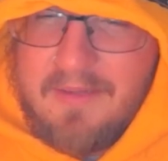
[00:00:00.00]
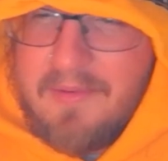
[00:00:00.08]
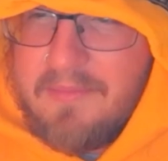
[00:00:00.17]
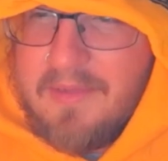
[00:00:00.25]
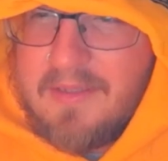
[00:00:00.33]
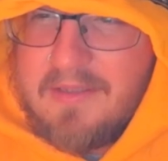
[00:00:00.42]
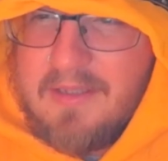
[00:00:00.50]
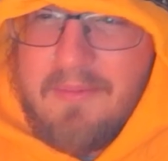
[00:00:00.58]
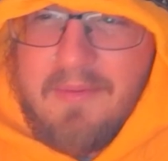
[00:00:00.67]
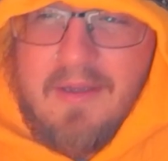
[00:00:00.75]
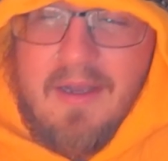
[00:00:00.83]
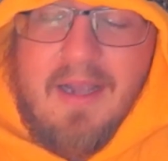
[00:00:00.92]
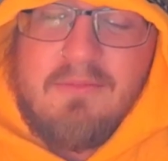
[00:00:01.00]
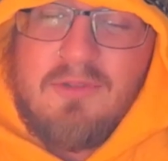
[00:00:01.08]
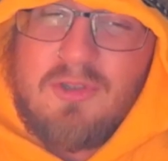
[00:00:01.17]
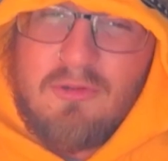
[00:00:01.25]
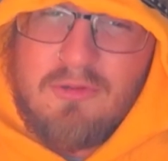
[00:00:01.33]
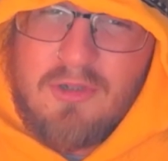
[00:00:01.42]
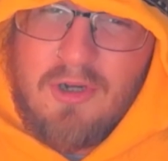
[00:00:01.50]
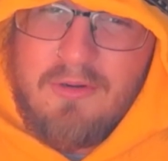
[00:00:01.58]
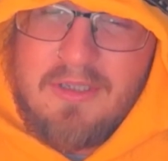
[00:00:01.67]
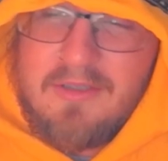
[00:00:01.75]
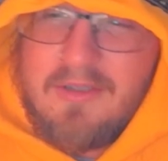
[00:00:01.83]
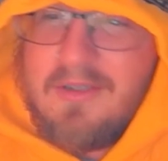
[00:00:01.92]
messed up. I'm so sorry,
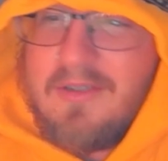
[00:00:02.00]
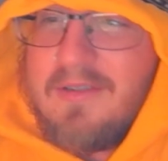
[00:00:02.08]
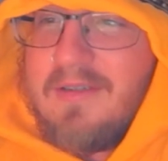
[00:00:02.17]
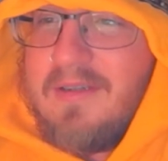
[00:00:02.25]
sir.